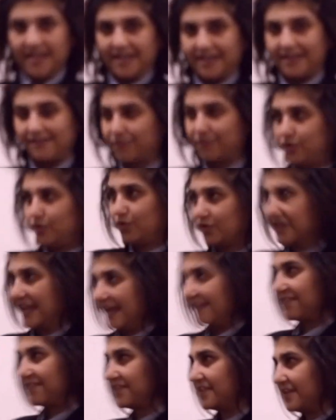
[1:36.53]
If you
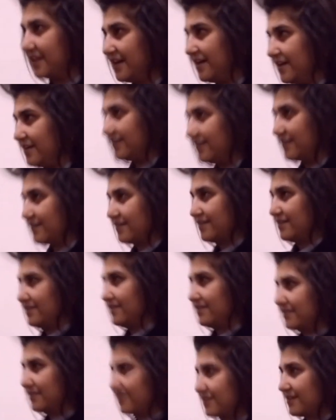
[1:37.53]
get the
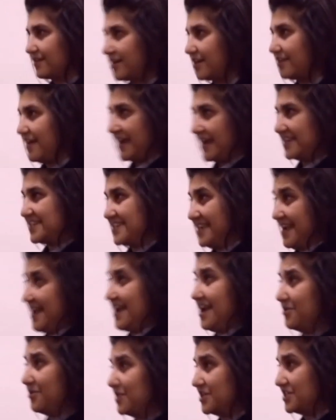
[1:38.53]
correct
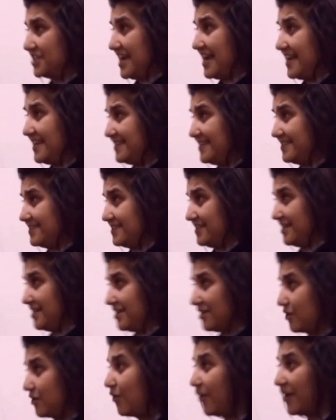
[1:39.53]
hand, which has
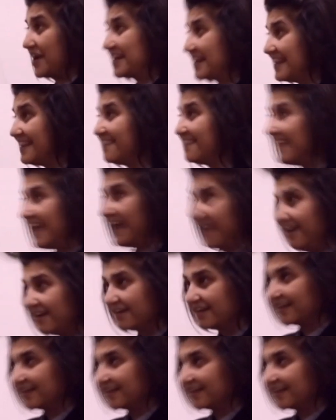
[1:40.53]
the coin in there,